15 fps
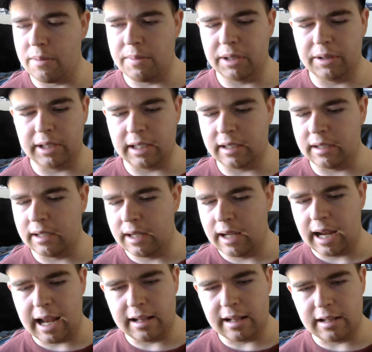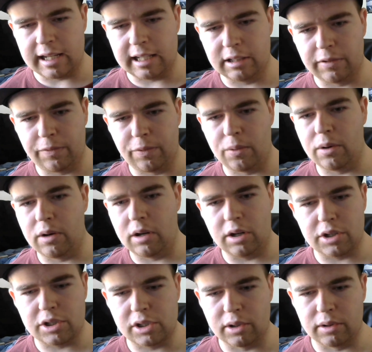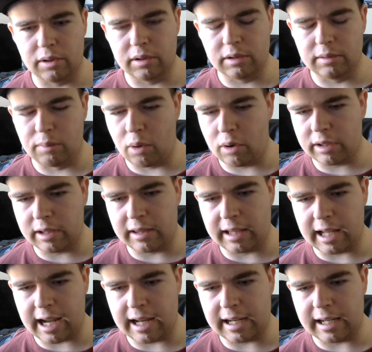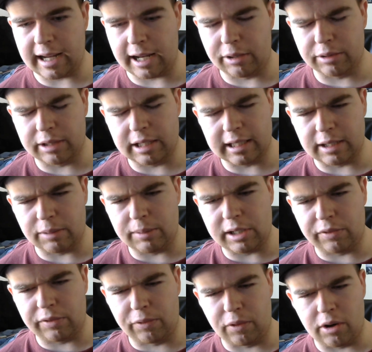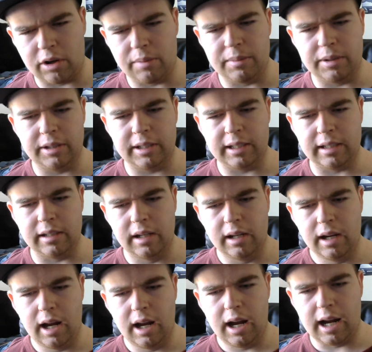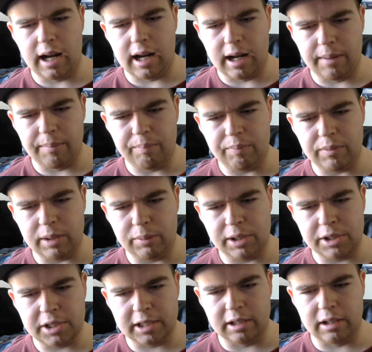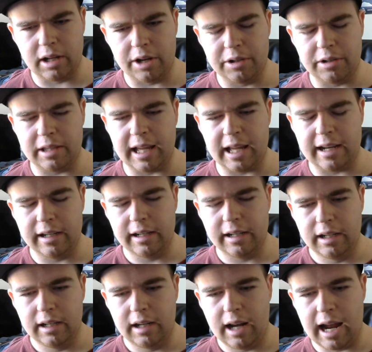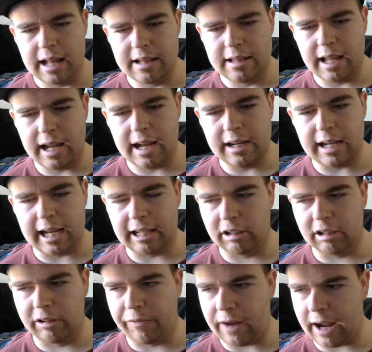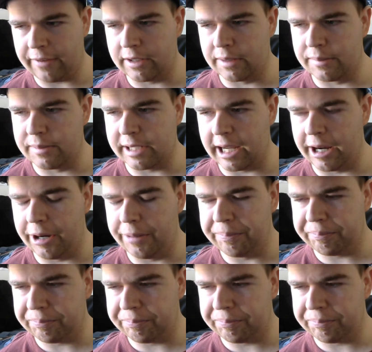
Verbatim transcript: million dollars. And then Halo four sold more than that. I don't think it reached four hundred million dollars. Um, it reached a little under that. And then Halo five comes out.